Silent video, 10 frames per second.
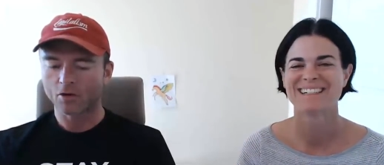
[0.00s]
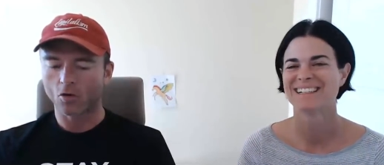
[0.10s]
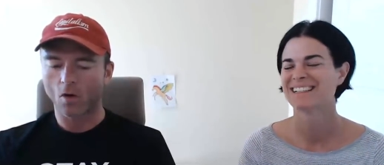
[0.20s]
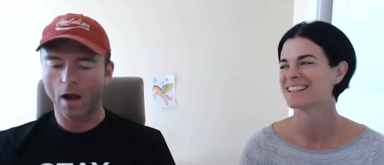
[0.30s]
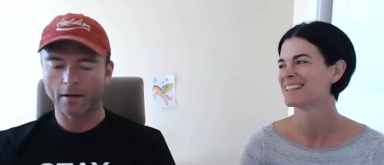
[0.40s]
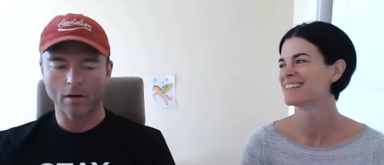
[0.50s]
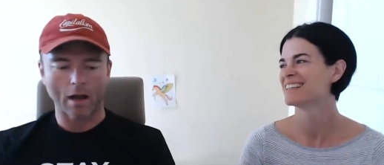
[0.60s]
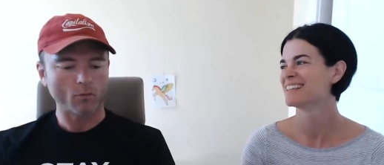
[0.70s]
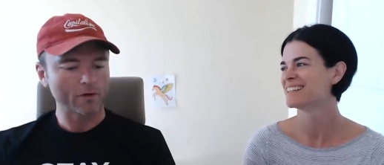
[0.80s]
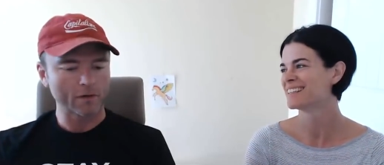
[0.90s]
Speaker 1: so
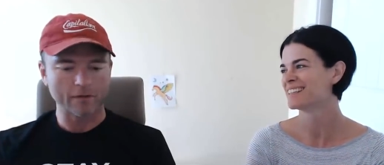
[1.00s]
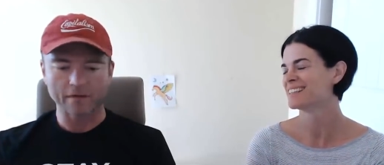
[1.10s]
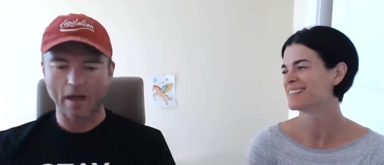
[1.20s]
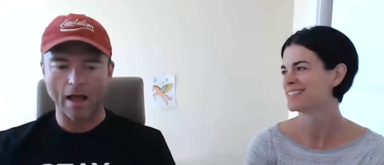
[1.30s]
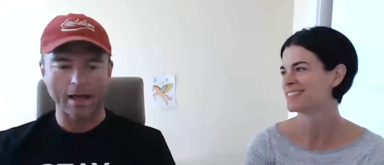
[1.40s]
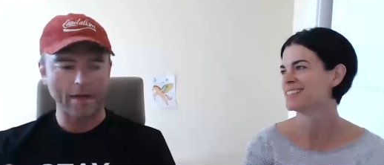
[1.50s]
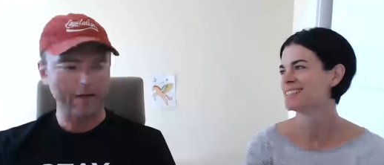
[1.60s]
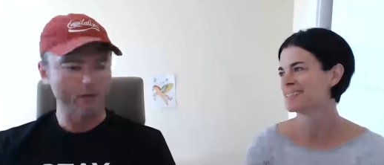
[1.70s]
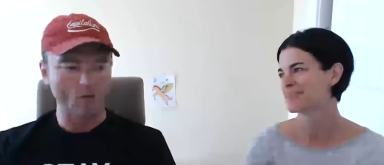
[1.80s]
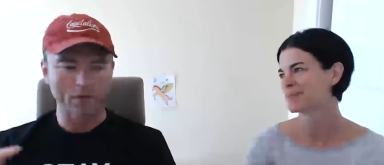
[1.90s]
I, I went to this
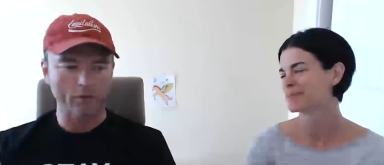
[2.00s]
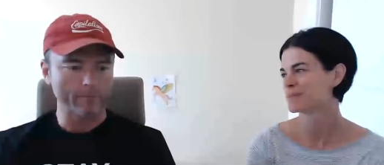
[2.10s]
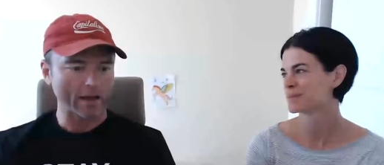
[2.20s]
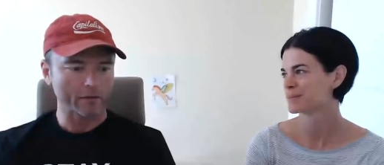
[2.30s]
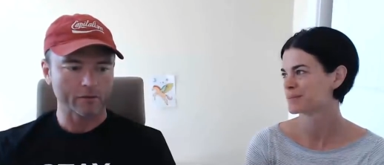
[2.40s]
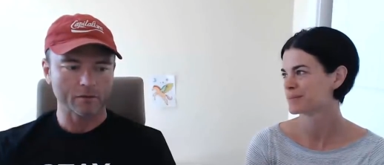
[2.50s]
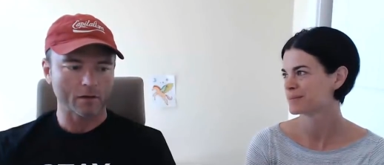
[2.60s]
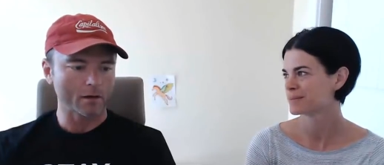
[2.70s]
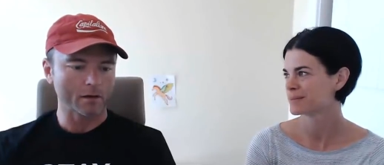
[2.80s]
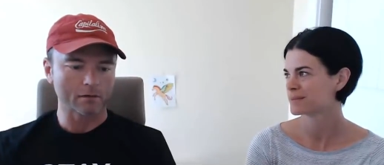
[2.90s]
guy. He's one of the
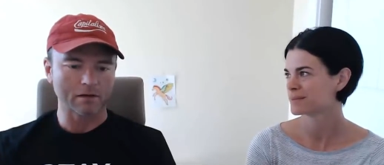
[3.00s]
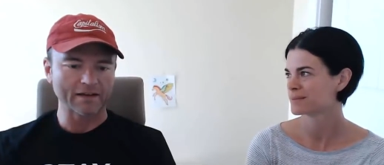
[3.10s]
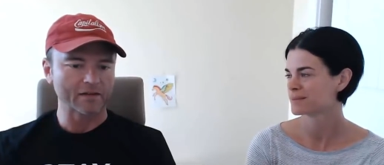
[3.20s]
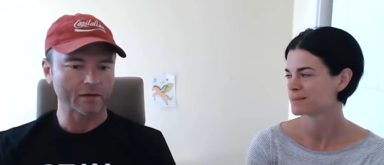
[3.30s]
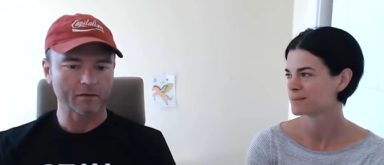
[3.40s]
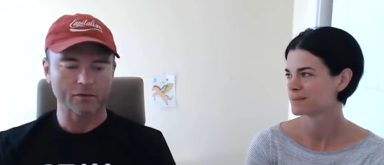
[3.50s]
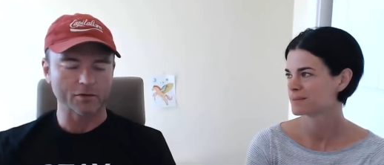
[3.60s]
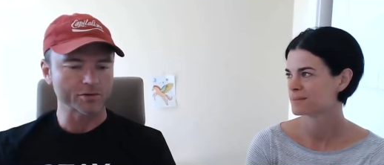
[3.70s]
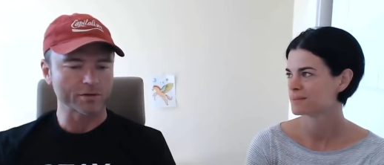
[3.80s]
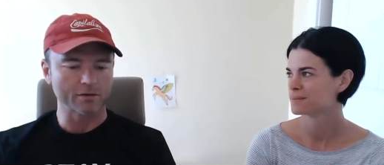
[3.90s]
best uh,
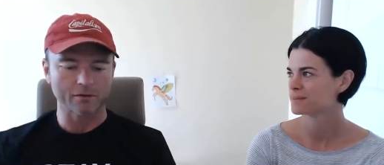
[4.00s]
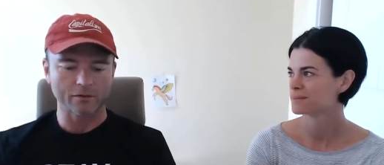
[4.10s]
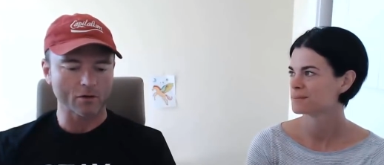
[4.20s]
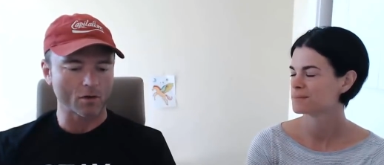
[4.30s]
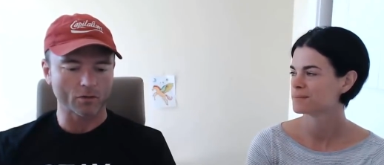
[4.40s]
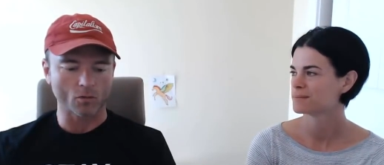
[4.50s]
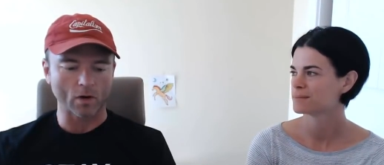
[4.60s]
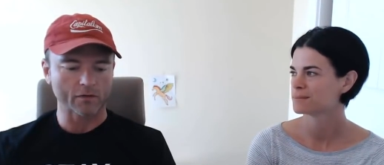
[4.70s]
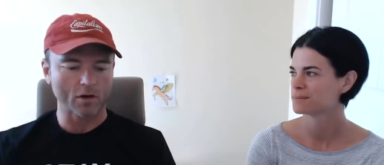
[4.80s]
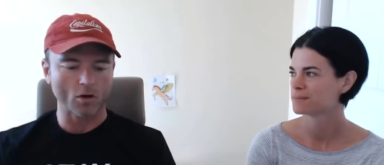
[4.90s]
LASIK surgeons
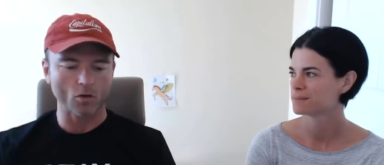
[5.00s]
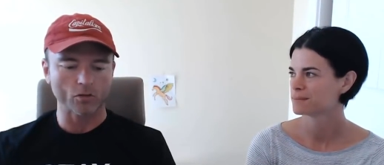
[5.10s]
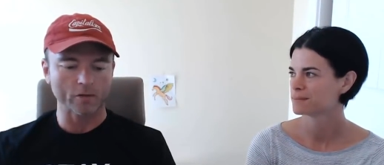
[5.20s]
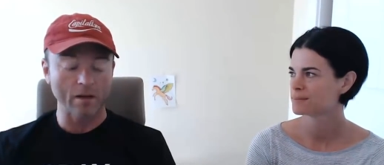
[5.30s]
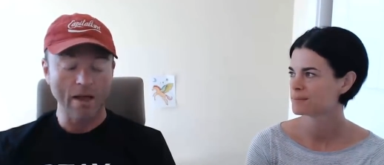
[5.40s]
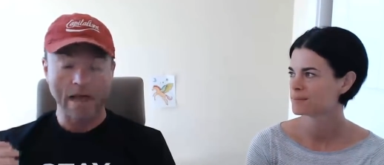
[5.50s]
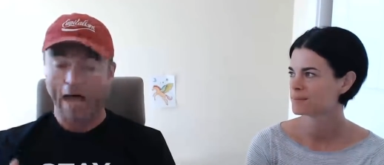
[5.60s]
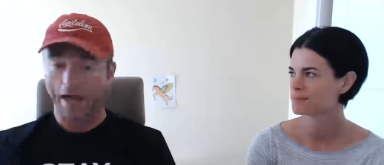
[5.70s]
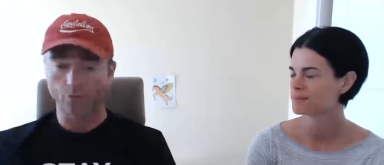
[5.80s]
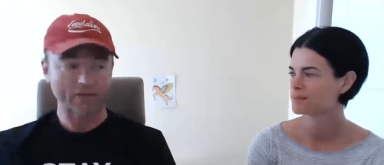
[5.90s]
on the West Coast.
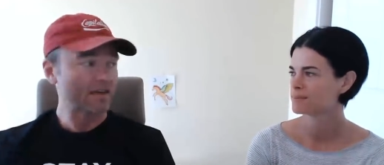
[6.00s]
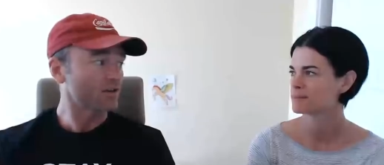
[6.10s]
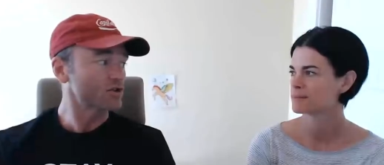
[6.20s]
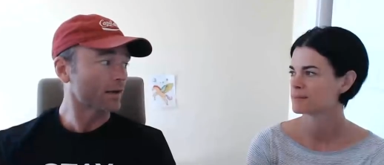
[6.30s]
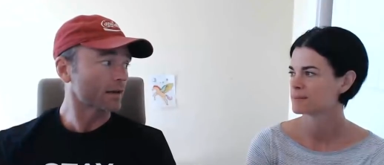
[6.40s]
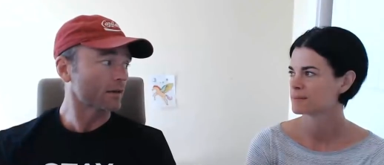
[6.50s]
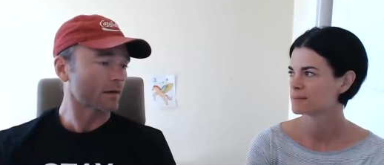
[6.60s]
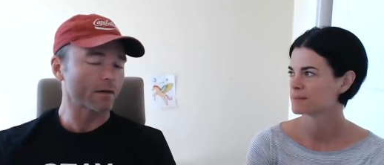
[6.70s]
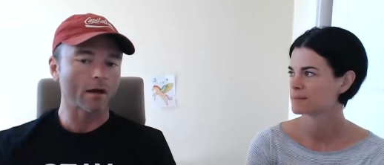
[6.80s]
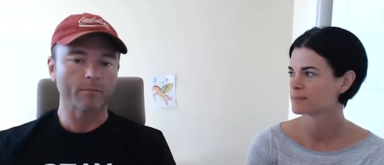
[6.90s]
I was
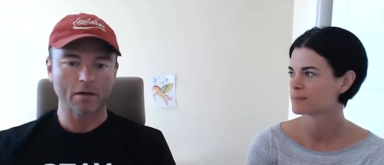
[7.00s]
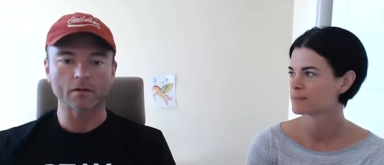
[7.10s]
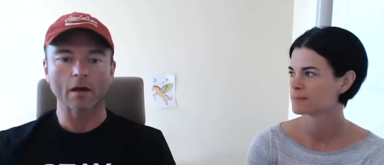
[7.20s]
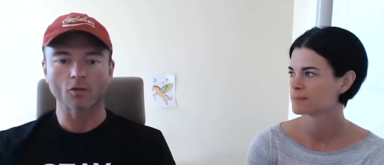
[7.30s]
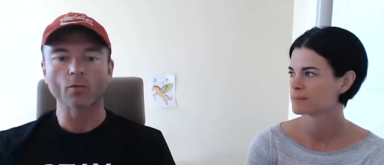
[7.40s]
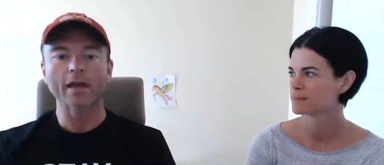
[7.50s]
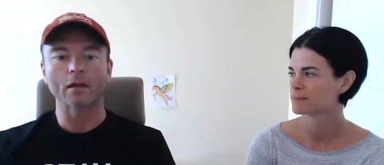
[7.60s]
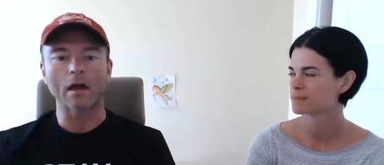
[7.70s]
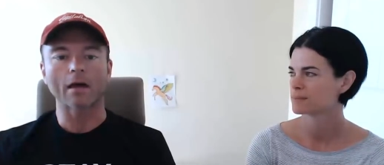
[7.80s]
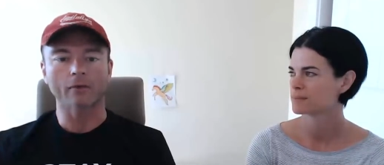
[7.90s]
ketogenic at the time because I had
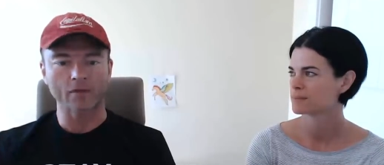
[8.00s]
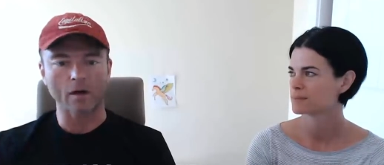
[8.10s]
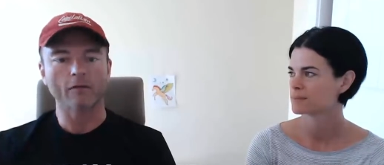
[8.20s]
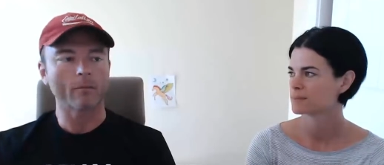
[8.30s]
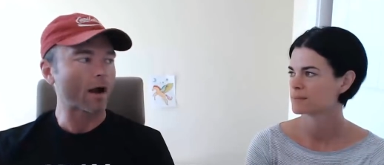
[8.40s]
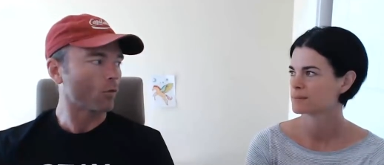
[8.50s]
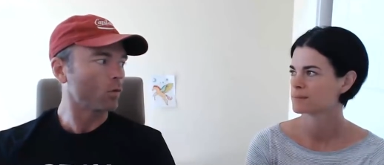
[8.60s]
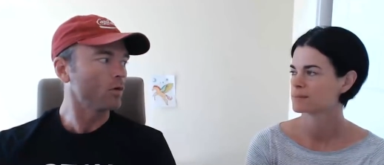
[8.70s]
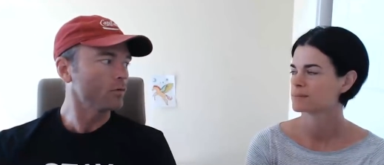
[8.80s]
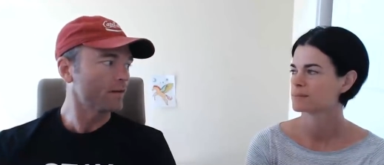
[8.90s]
read a lot of stuff
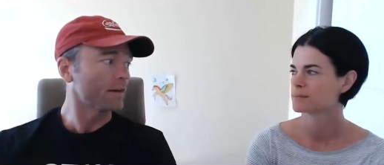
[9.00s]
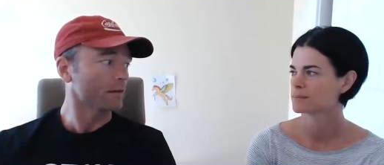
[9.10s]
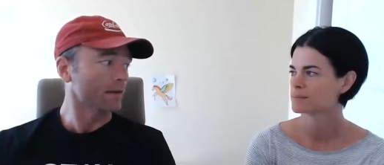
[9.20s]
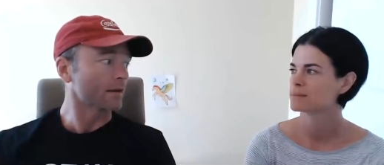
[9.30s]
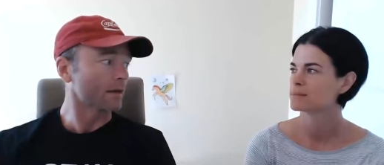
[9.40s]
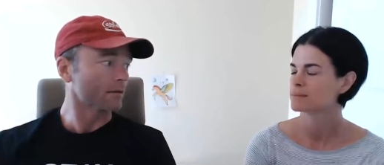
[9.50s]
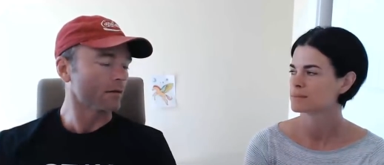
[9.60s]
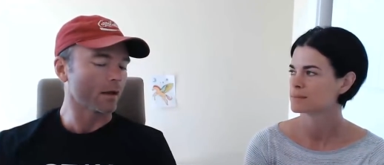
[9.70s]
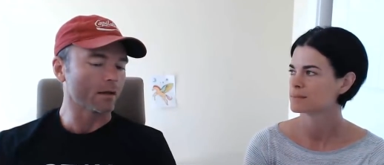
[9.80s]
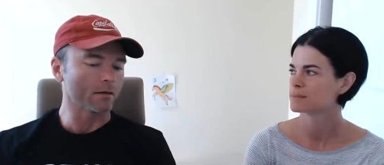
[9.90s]
about wound
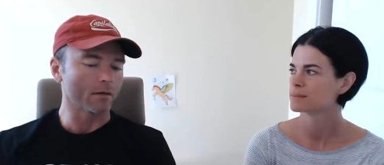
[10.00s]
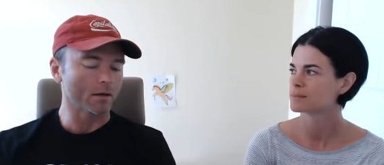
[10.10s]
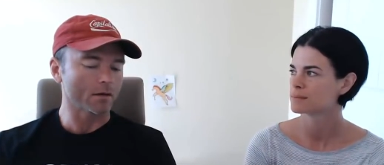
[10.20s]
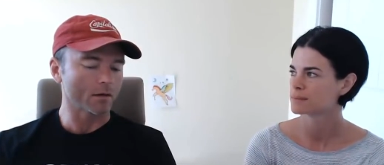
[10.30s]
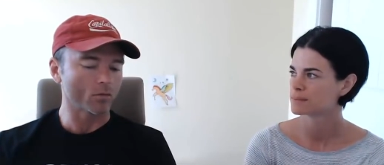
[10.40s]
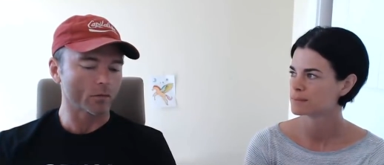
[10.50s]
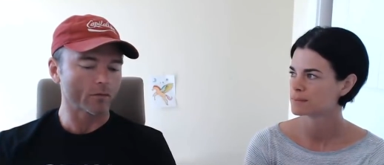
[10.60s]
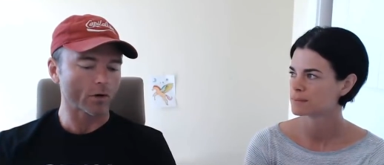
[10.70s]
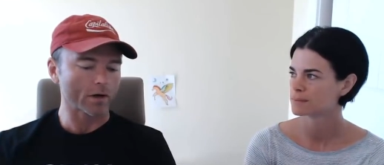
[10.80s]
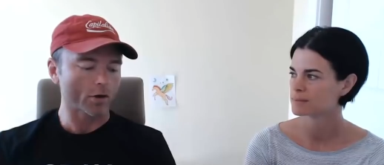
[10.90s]
healing, and, and it,
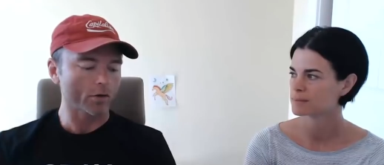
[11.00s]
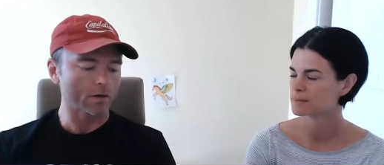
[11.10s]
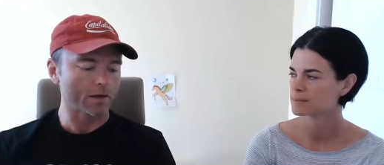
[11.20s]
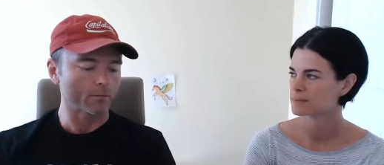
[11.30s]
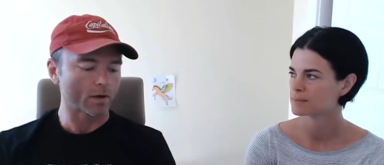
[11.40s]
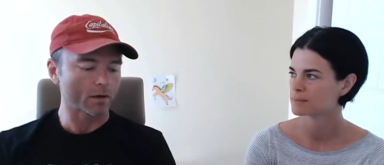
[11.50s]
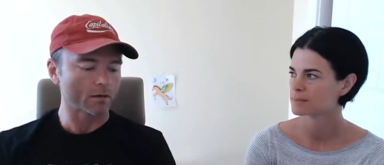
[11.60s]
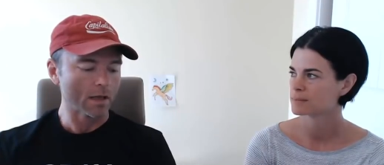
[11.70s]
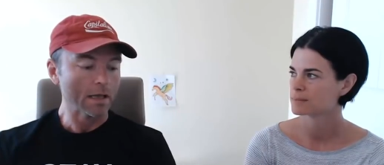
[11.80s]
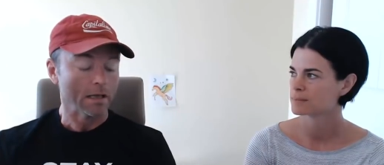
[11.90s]
it was very early,
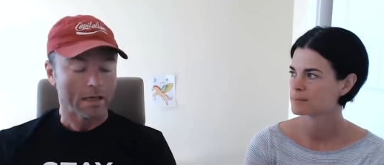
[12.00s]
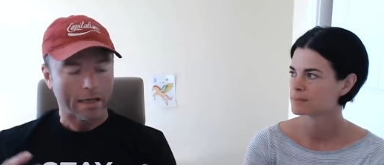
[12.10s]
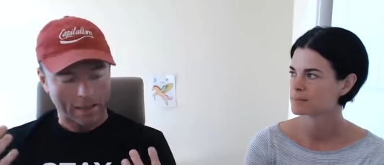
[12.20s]
but it...